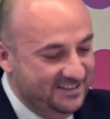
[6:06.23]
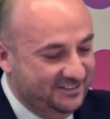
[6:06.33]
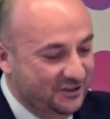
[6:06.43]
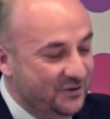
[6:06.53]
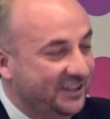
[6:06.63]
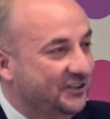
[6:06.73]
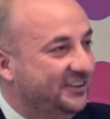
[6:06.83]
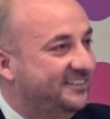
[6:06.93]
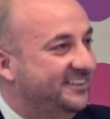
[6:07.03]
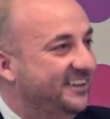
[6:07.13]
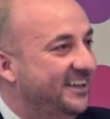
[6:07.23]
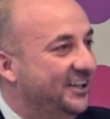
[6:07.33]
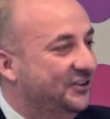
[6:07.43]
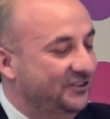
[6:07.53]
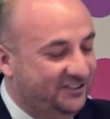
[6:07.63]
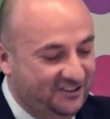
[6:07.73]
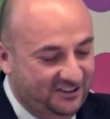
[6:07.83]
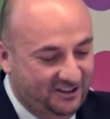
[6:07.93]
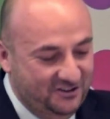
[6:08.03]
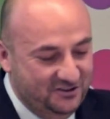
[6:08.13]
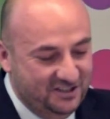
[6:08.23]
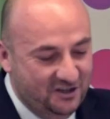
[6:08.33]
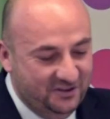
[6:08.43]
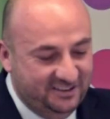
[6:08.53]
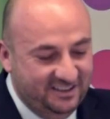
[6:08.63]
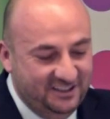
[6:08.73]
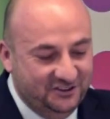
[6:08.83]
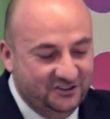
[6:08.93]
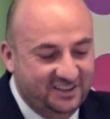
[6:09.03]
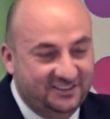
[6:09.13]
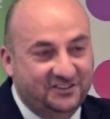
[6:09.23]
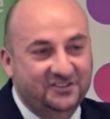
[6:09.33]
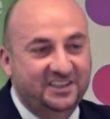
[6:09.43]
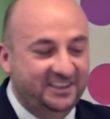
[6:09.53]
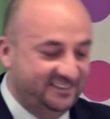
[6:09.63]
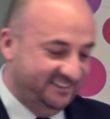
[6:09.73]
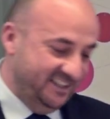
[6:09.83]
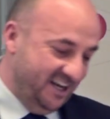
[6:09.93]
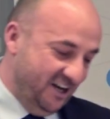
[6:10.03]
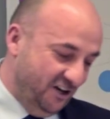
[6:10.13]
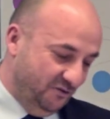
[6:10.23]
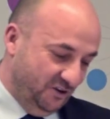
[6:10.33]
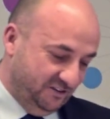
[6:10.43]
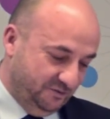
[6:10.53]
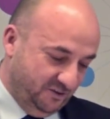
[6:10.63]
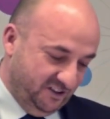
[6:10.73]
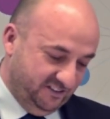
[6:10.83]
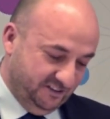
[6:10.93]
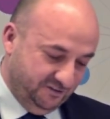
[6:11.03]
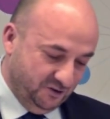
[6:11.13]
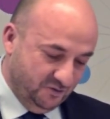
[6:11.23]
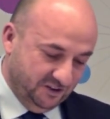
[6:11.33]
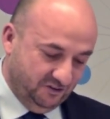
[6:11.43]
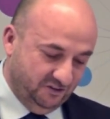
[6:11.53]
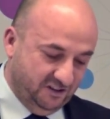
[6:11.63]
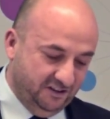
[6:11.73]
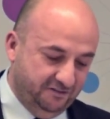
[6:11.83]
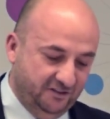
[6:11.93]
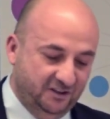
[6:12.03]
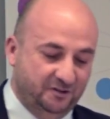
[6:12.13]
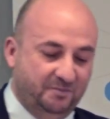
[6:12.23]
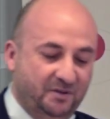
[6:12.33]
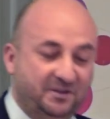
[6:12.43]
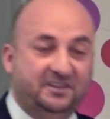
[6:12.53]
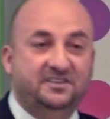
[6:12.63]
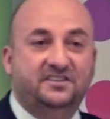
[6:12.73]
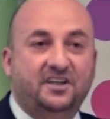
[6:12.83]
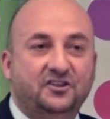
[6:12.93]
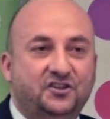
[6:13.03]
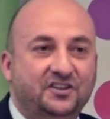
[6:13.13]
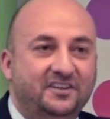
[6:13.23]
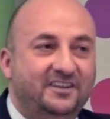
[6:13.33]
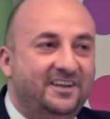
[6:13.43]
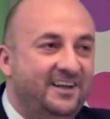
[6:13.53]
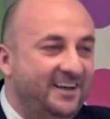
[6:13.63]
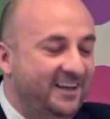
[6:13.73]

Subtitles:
So I could conclude now in telling you that you need a Rolls-Royce if you want to divert the public discussion